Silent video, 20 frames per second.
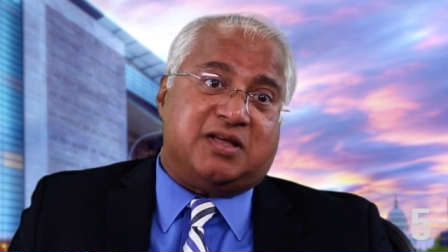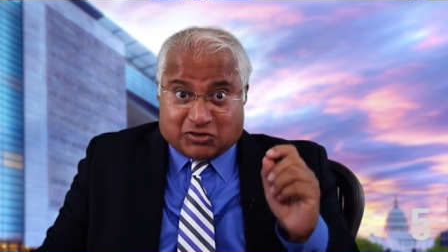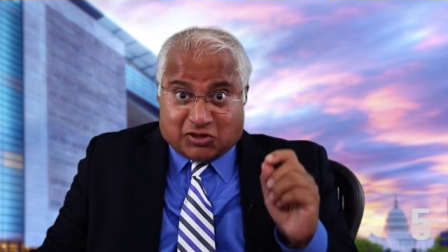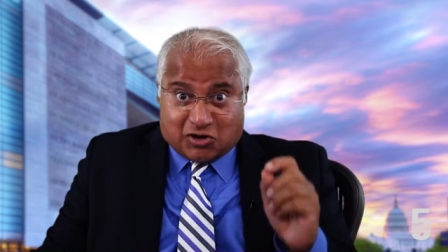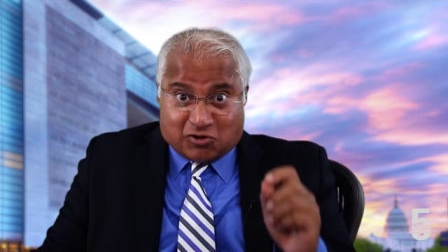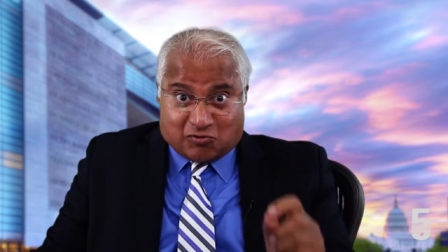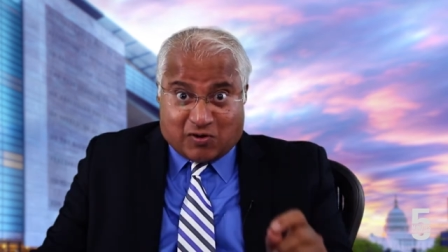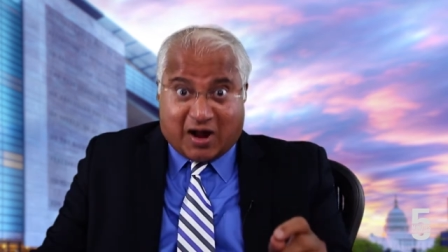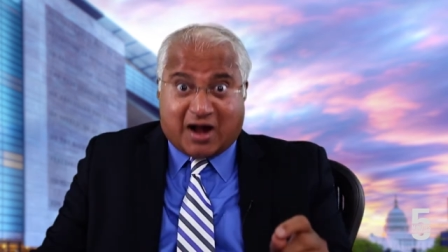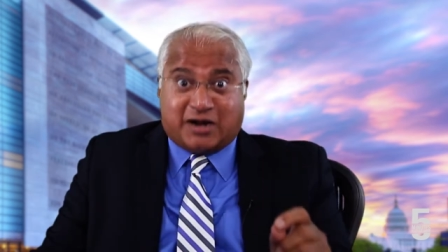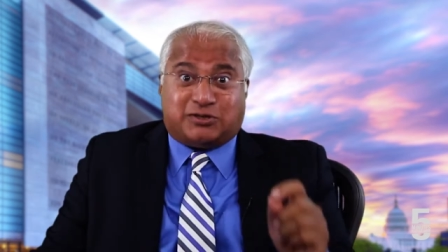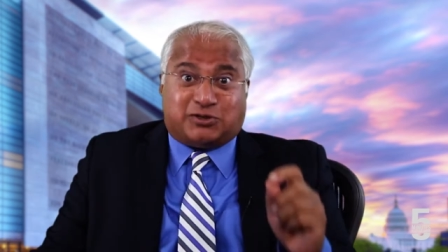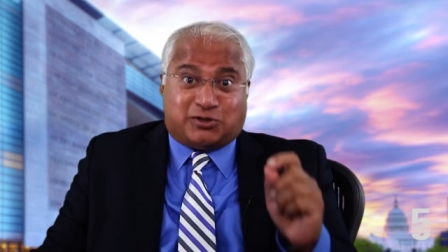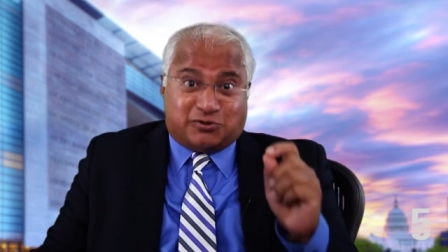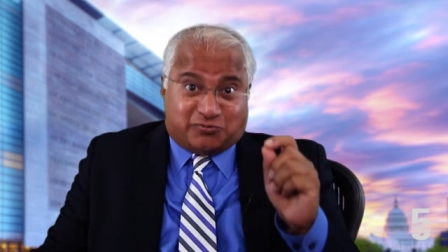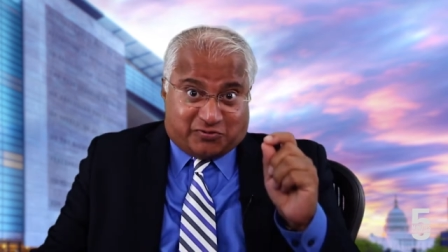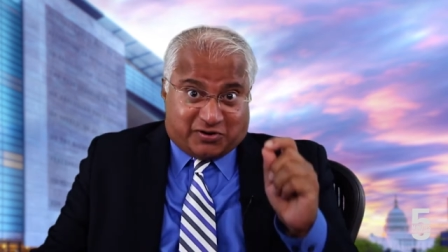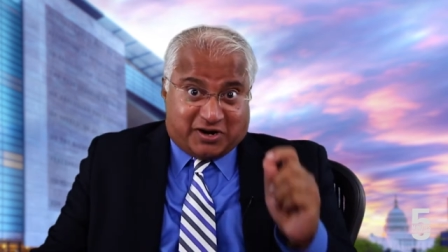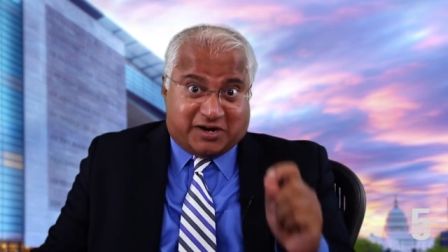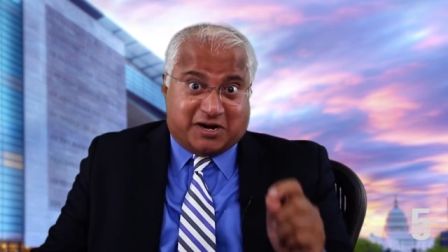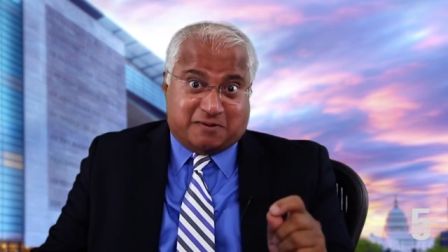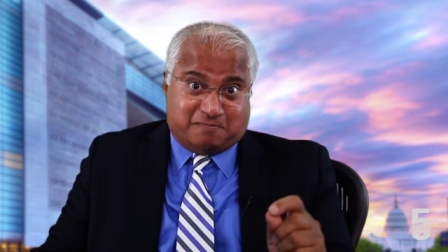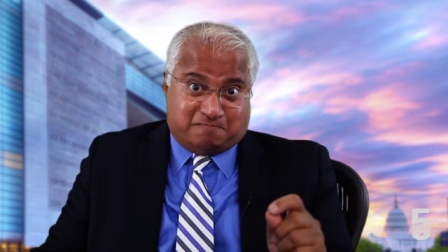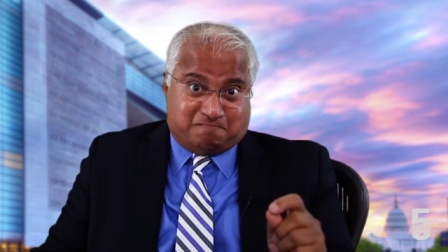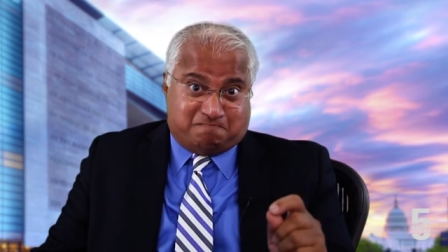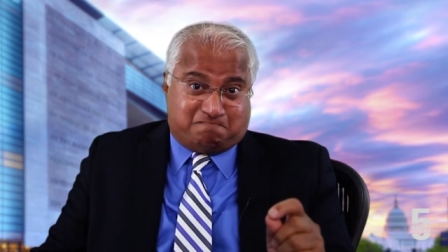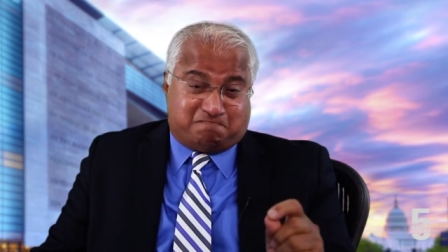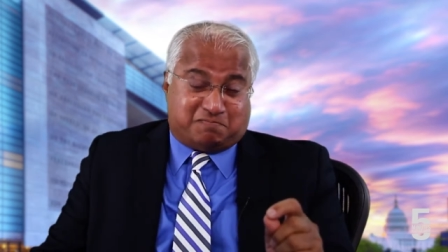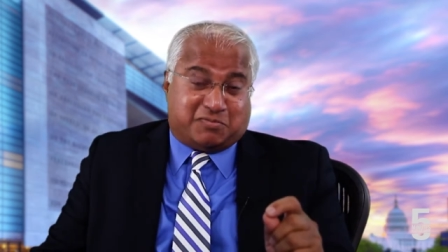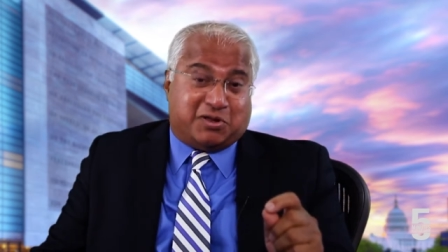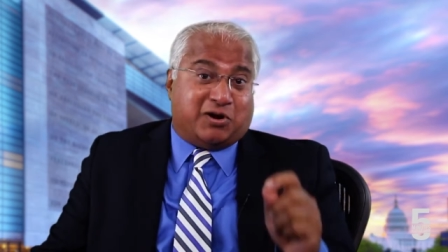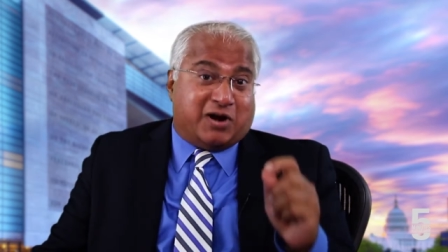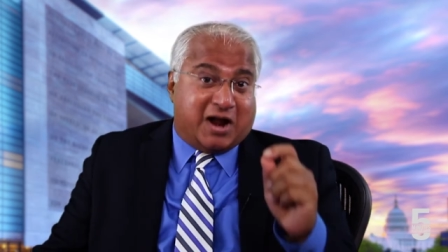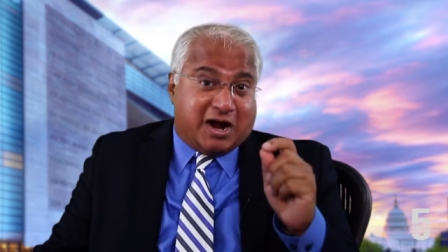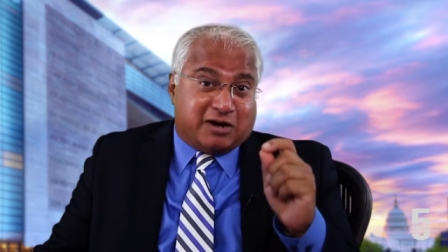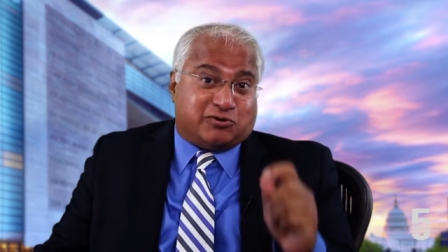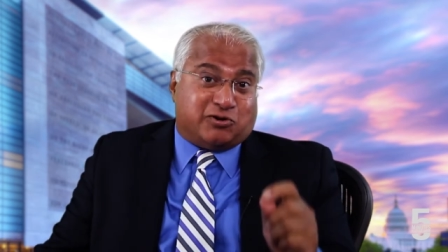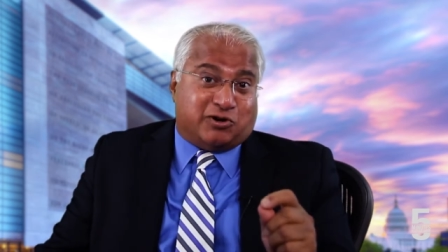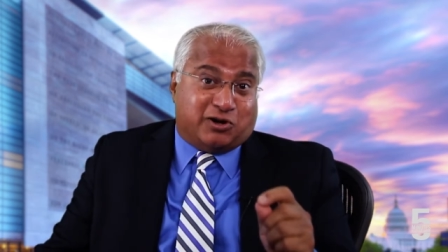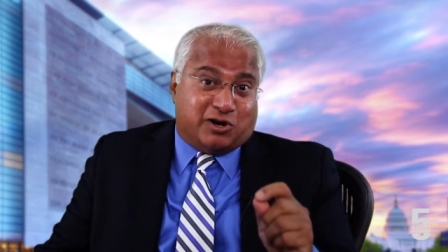The right to freedom, the
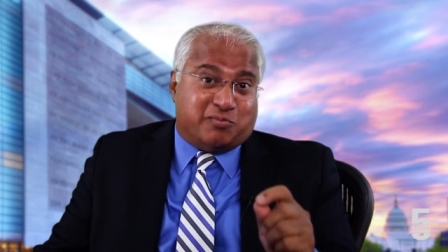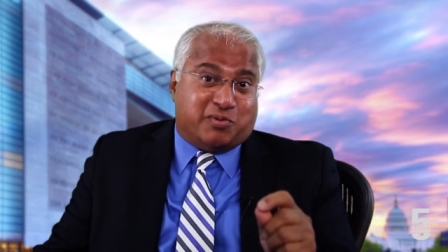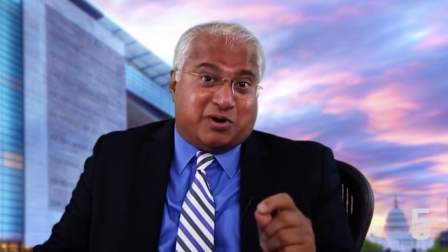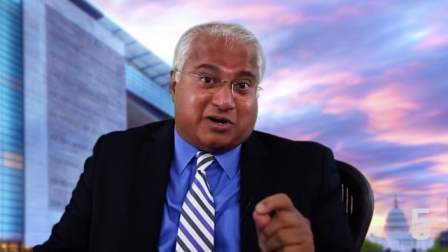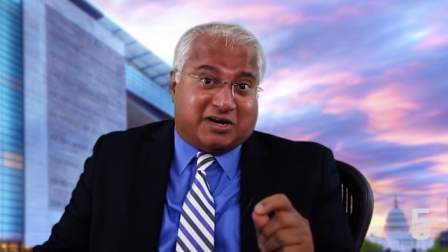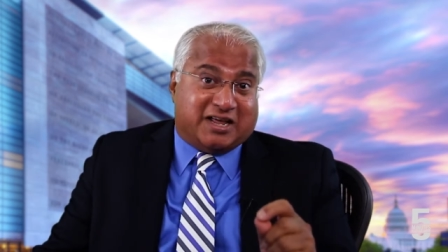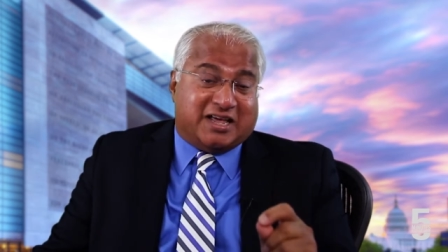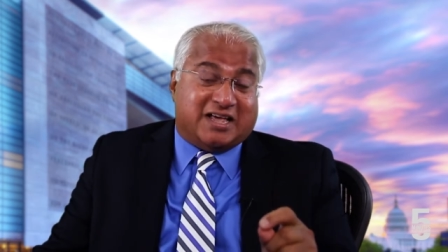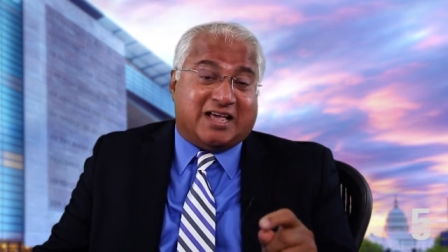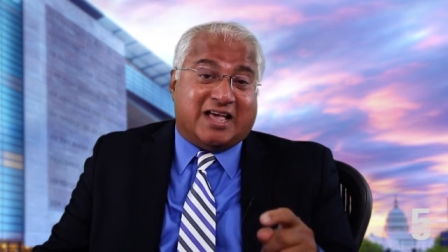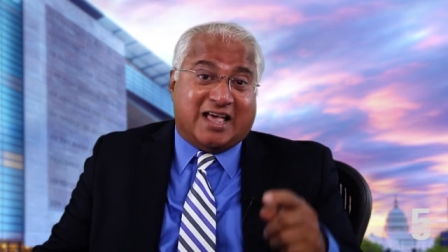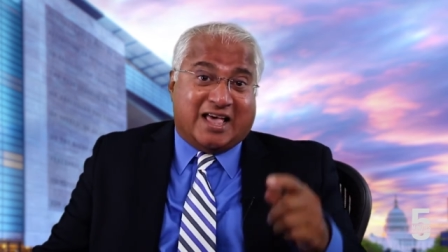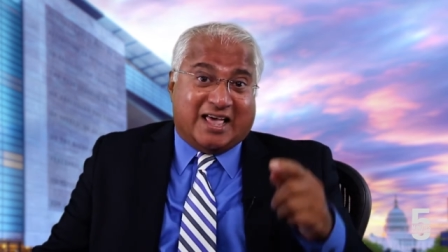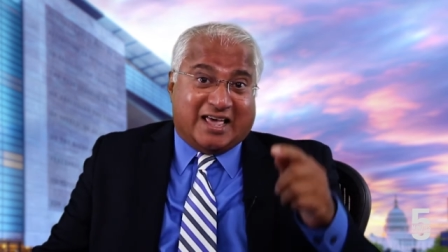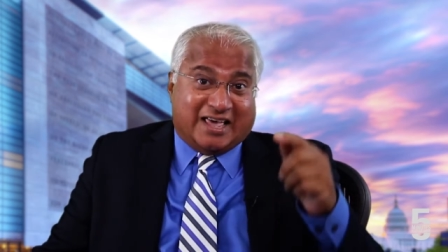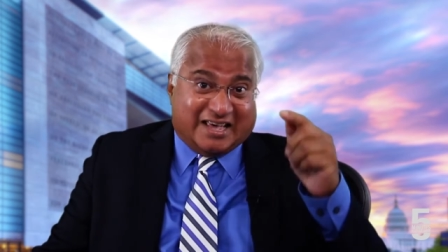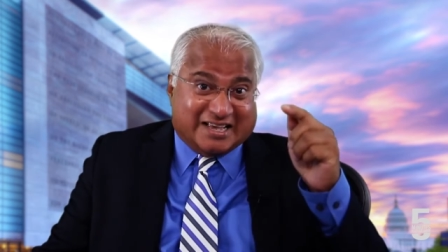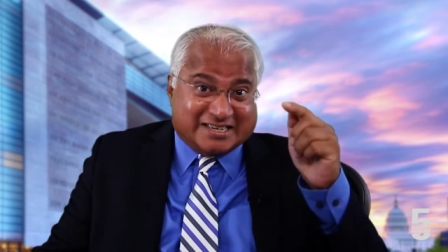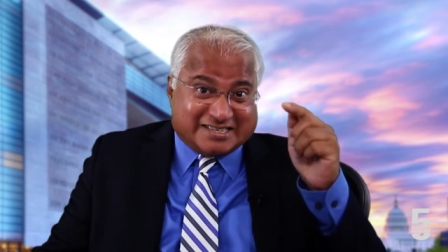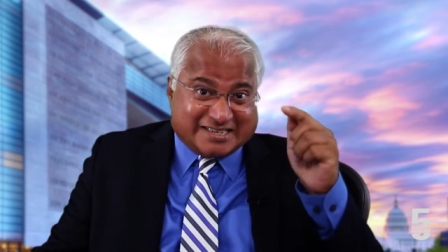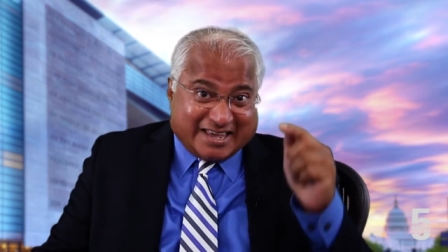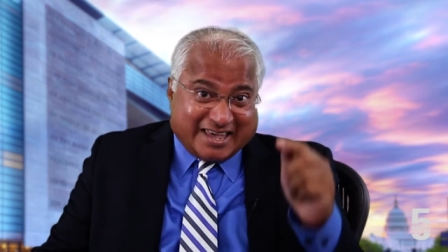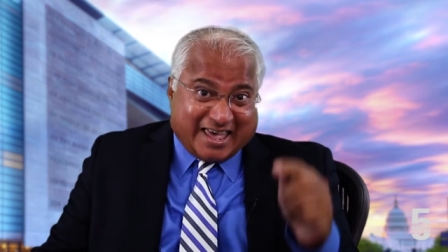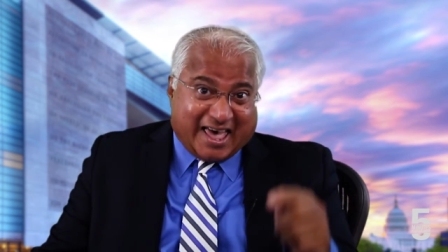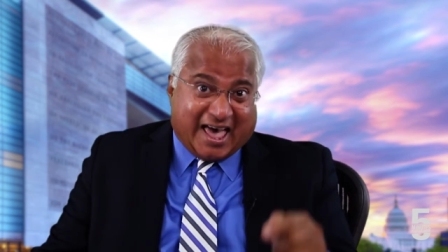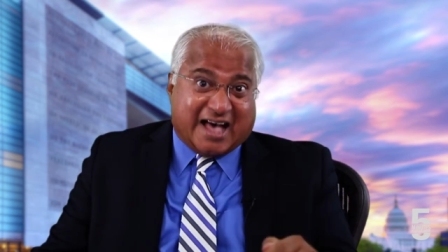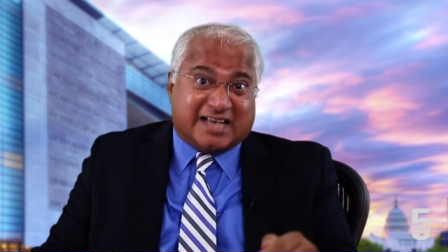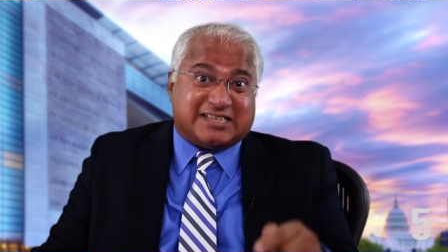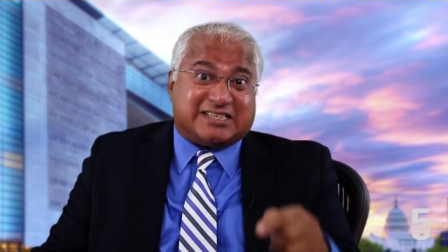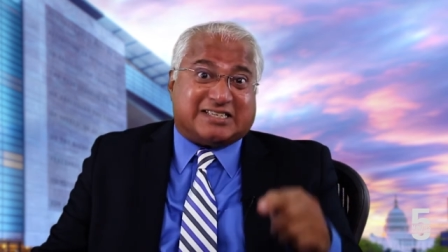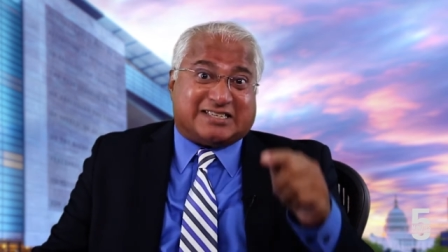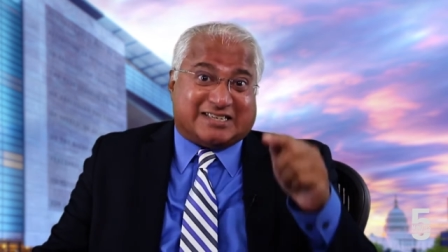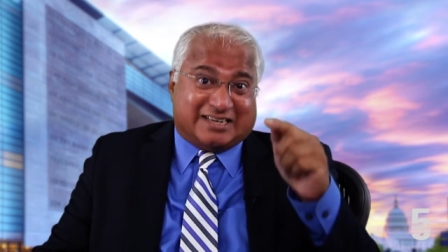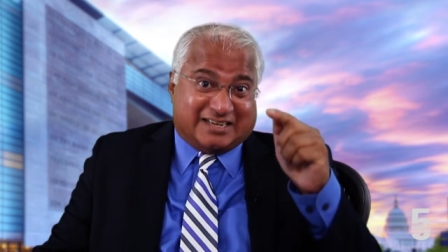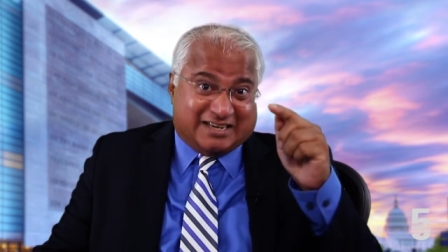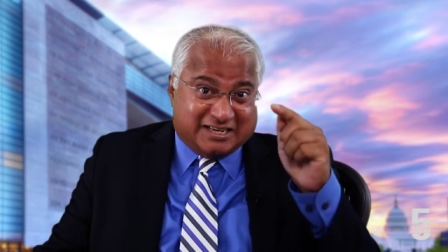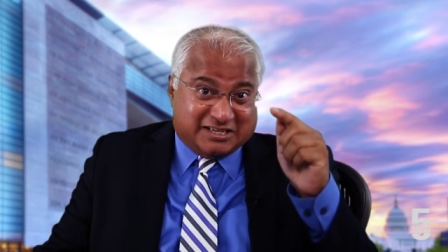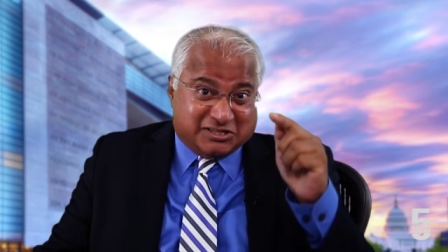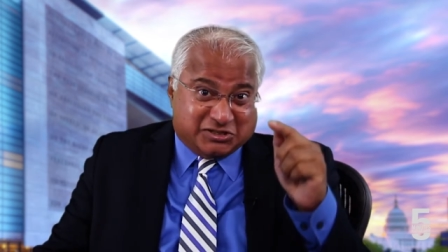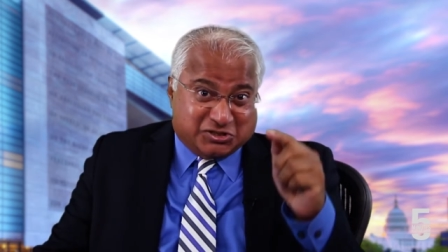right to liberty is cast
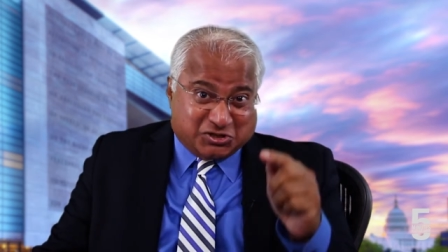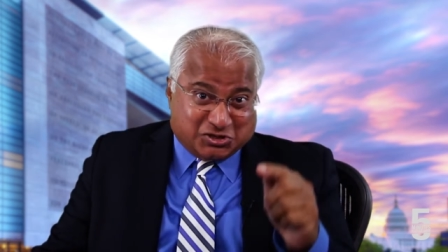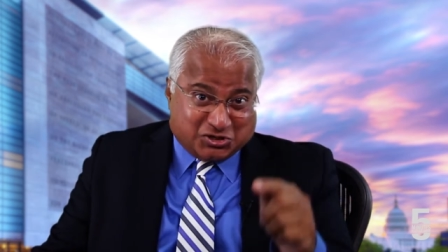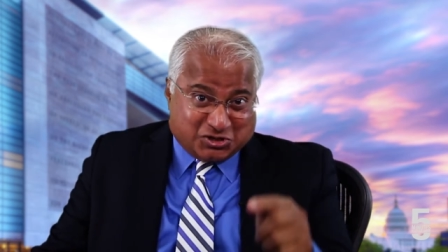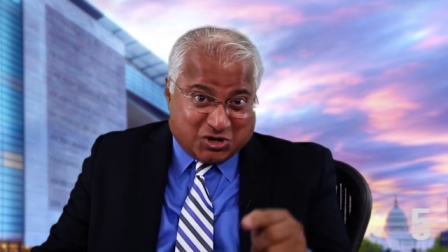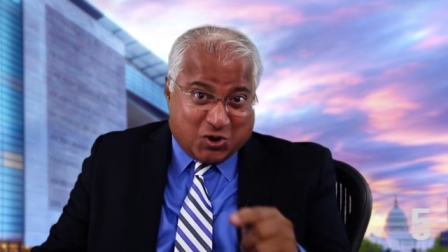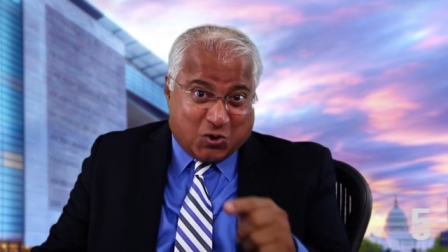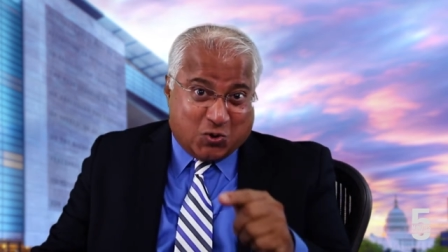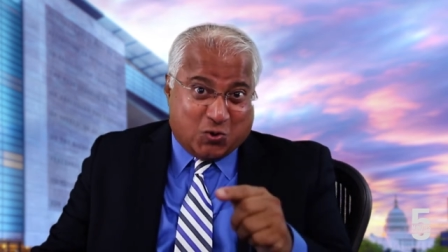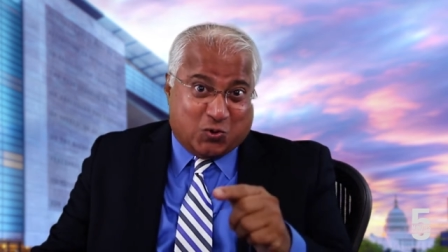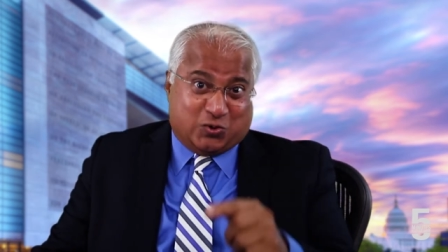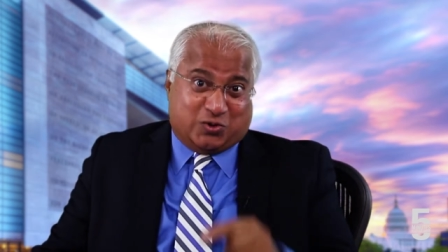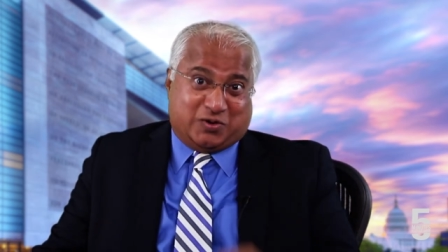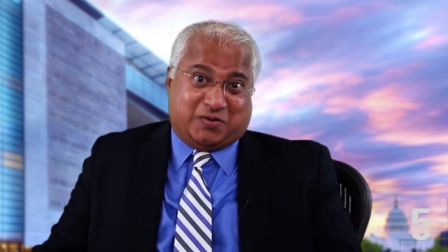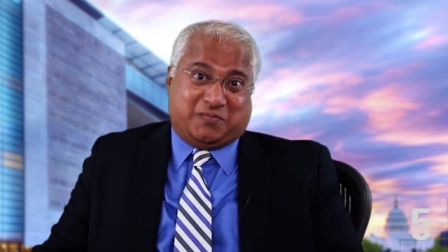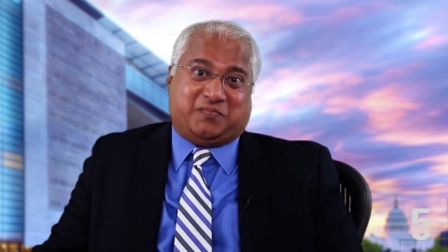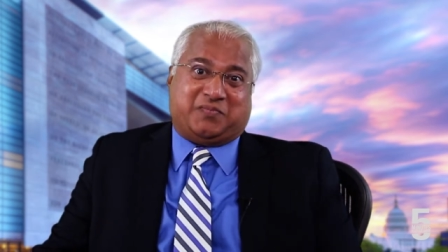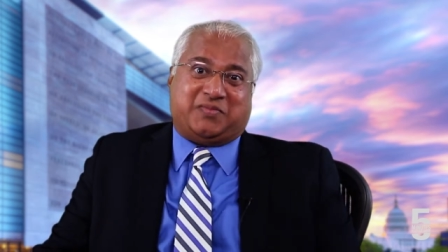in stone.